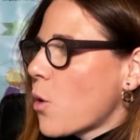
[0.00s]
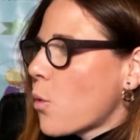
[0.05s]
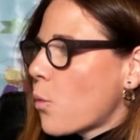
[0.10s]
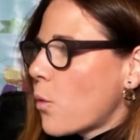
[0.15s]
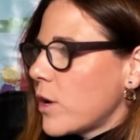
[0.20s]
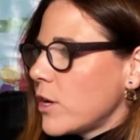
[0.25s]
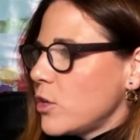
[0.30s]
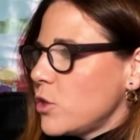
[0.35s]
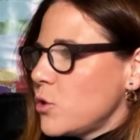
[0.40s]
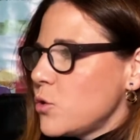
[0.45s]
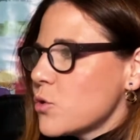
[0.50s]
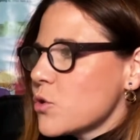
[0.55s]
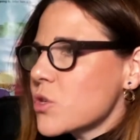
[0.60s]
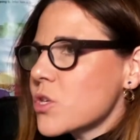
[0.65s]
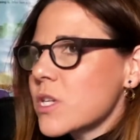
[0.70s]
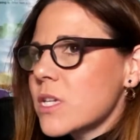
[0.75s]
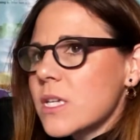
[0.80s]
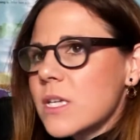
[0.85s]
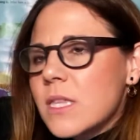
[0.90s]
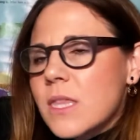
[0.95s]
When you
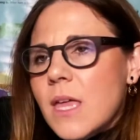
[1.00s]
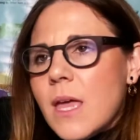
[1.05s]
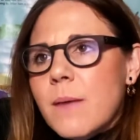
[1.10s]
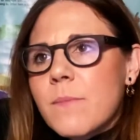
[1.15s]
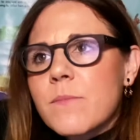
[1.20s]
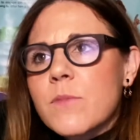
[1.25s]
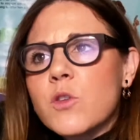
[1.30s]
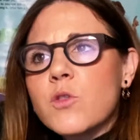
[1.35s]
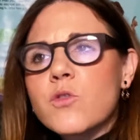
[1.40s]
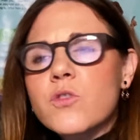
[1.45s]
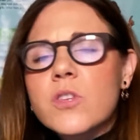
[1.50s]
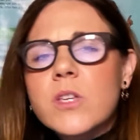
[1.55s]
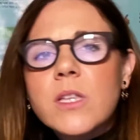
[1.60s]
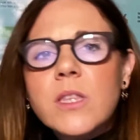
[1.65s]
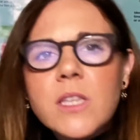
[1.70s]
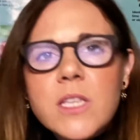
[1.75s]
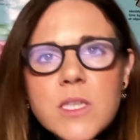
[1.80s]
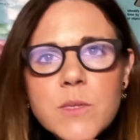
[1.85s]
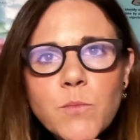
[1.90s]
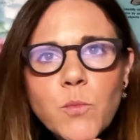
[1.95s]
see them using
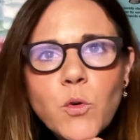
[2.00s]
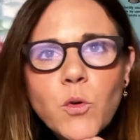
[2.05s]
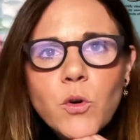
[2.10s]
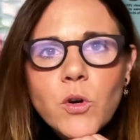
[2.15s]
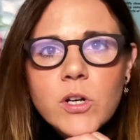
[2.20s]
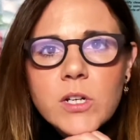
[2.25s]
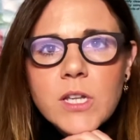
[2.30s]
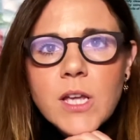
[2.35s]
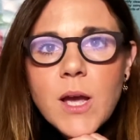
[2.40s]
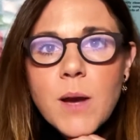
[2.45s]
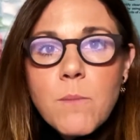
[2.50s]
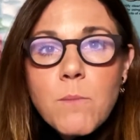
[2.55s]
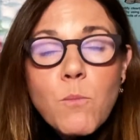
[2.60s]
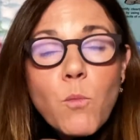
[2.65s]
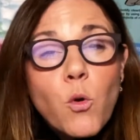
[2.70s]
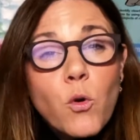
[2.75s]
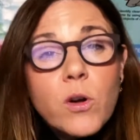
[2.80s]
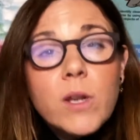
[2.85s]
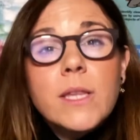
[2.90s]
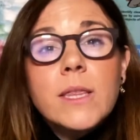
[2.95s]
this board
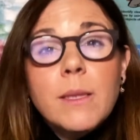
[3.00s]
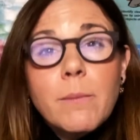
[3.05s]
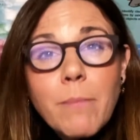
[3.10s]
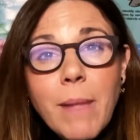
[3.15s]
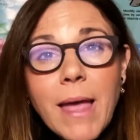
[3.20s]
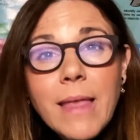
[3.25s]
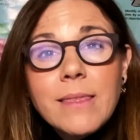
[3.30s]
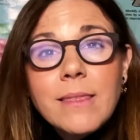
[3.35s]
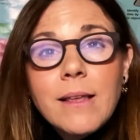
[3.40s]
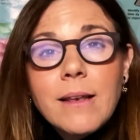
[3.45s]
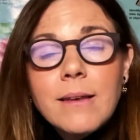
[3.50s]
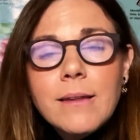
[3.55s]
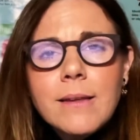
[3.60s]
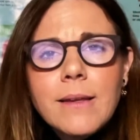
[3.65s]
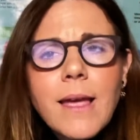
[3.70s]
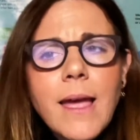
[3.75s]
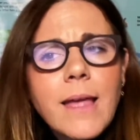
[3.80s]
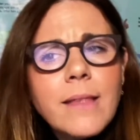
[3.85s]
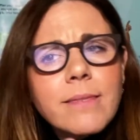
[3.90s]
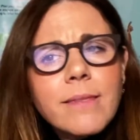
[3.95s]
more
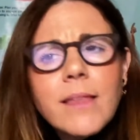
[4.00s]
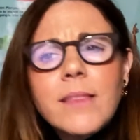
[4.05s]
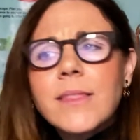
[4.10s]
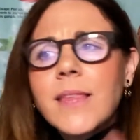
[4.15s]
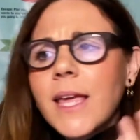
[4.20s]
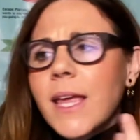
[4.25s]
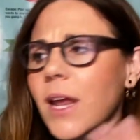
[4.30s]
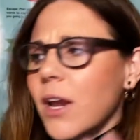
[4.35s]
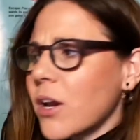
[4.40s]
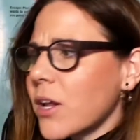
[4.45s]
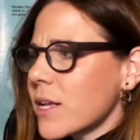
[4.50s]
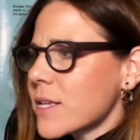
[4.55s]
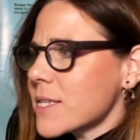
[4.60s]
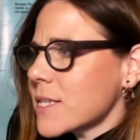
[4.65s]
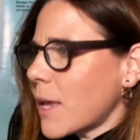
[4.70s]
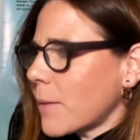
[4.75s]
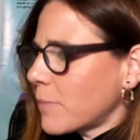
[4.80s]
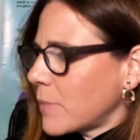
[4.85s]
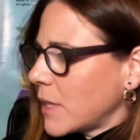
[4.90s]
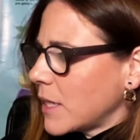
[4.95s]
independently, and that they are
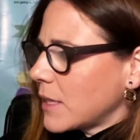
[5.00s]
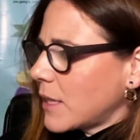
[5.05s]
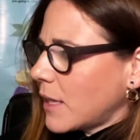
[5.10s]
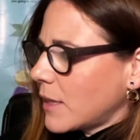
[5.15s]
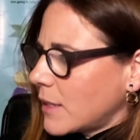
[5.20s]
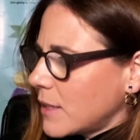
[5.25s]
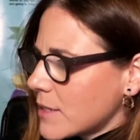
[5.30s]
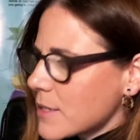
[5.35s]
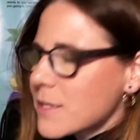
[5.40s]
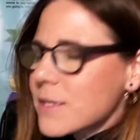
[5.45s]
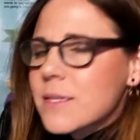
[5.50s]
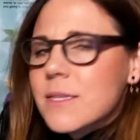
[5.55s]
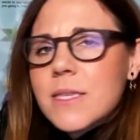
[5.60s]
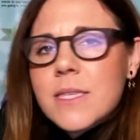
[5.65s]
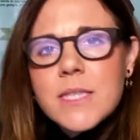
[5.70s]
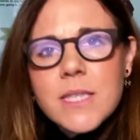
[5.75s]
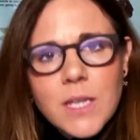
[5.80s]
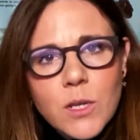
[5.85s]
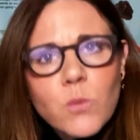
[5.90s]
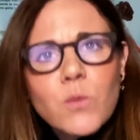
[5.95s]
accepting that this is a
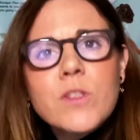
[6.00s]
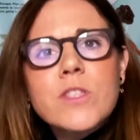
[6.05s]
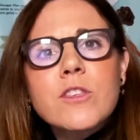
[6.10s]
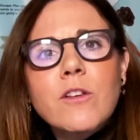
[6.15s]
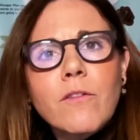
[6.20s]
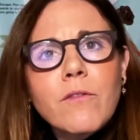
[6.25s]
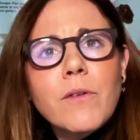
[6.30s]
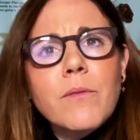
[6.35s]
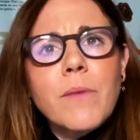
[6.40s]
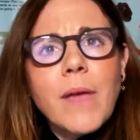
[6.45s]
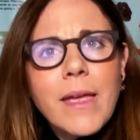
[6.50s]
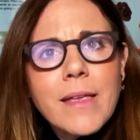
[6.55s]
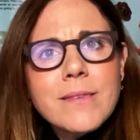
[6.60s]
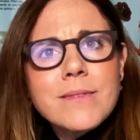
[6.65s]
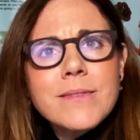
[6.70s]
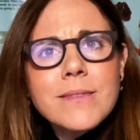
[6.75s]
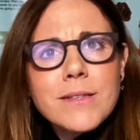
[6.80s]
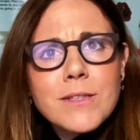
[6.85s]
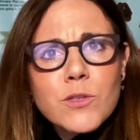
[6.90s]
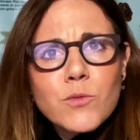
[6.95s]
sequence of
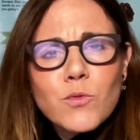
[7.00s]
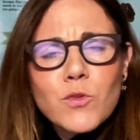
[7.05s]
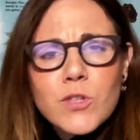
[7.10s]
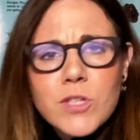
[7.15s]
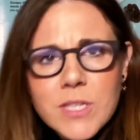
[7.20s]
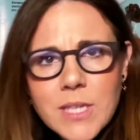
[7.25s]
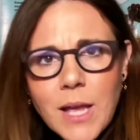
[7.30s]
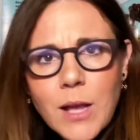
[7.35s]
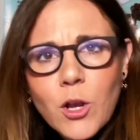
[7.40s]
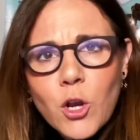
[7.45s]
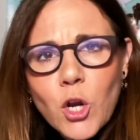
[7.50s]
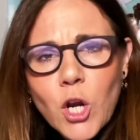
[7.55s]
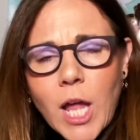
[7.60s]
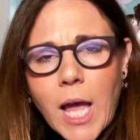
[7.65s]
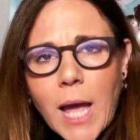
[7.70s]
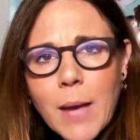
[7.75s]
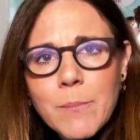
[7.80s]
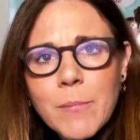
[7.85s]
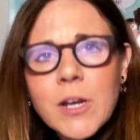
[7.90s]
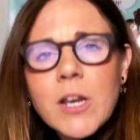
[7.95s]
events, this is what's going to
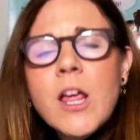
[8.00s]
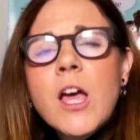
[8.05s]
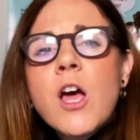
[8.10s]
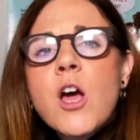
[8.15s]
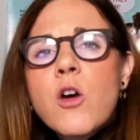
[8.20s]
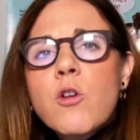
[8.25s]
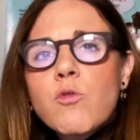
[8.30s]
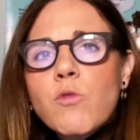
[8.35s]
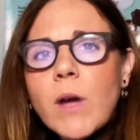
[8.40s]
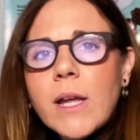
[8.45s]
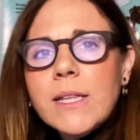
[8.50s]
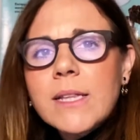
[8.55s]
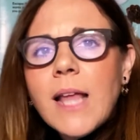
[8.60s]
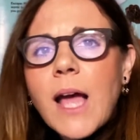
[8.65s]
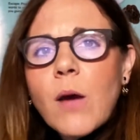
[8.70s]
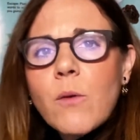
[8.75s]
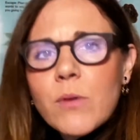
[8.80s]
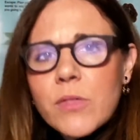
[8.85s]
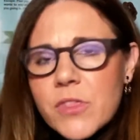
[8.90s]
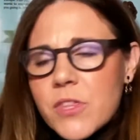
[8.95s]
happen right
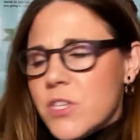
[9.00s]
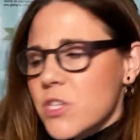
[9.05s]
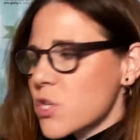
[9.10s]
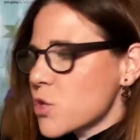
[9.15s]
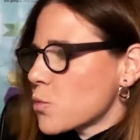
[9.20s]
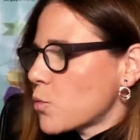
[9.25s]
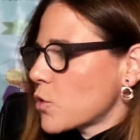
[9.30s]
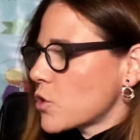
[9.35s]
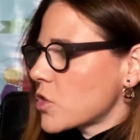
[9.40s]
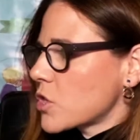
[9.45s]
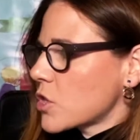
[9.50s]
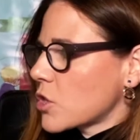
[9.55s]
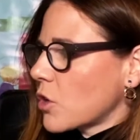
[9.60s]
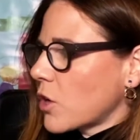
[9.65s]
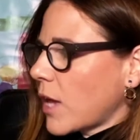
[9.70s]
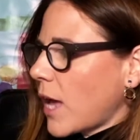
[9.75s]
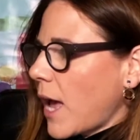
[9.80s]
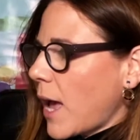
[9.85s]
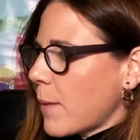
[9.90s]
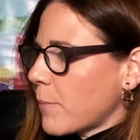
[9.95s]
now, and this is what's going
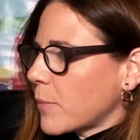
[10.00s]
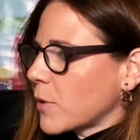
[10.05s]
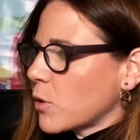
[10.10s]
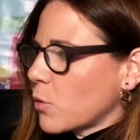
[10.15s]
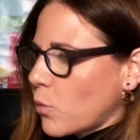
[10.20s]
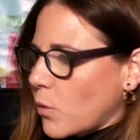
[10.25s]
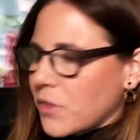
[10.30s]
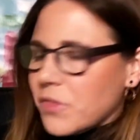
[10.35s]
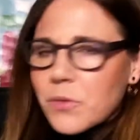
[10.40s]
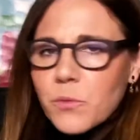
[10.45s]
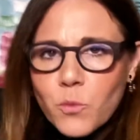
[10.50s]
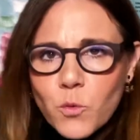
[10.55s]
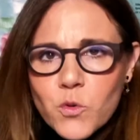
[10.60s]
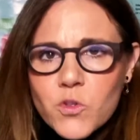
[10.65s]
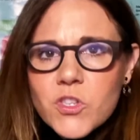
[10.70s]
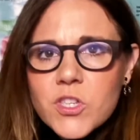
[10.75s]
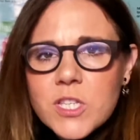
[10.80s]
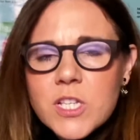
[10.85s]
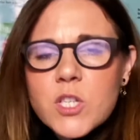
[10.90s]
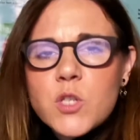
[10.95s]
to happen
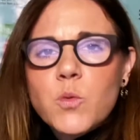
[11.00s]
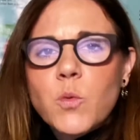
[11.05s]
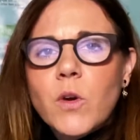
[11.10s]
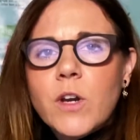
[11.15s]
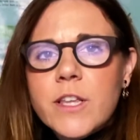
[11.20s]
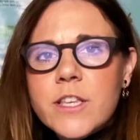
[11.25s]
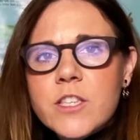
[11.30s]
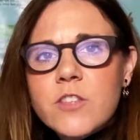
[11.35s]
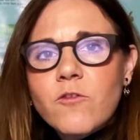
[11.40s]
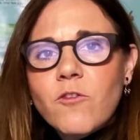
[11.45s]
once this one is